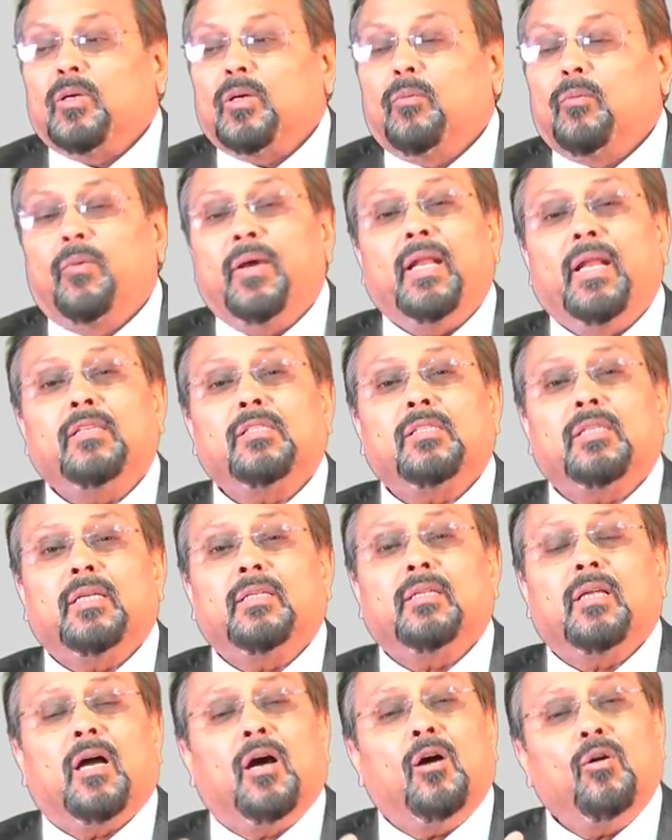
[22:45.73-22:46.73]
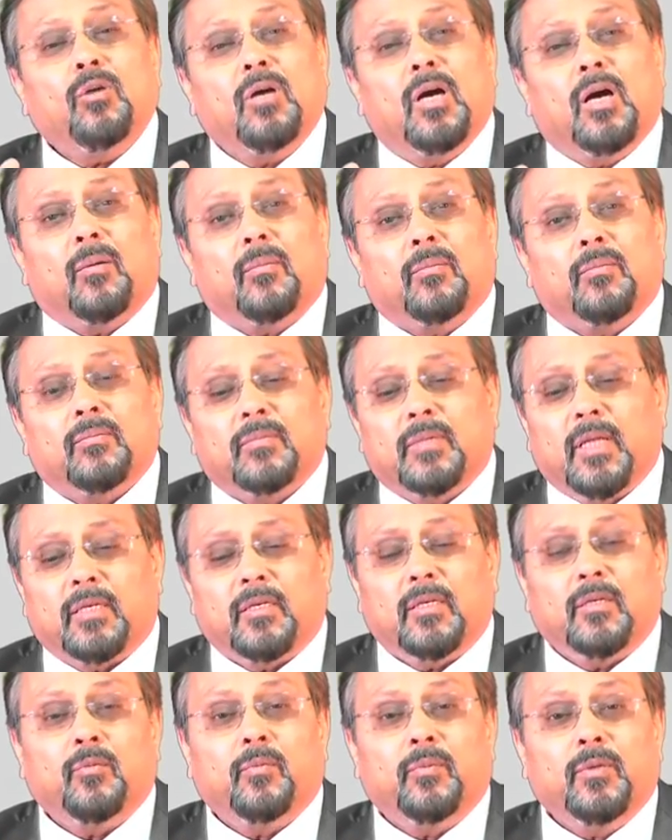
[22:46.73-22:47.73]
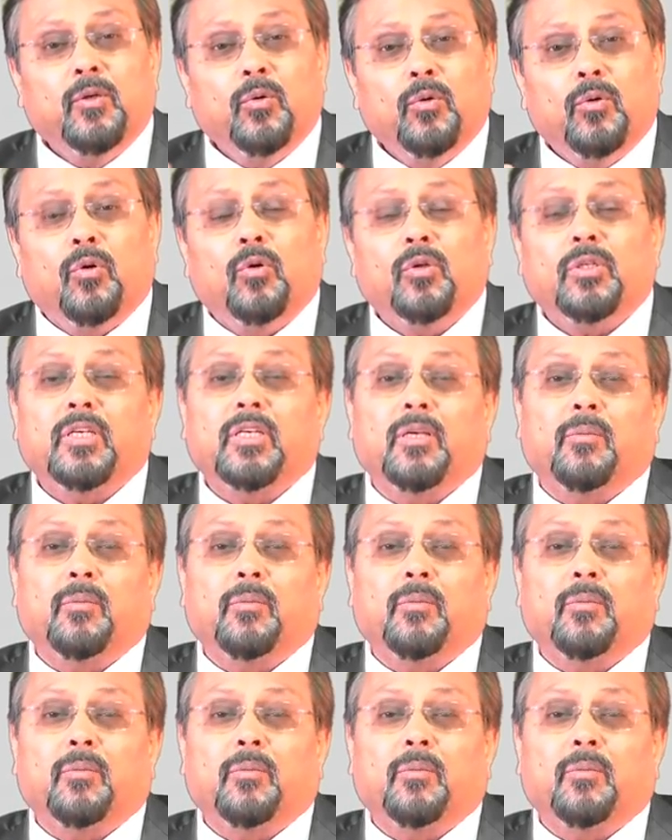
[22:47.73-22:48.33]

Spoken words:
When I said how come that you quoted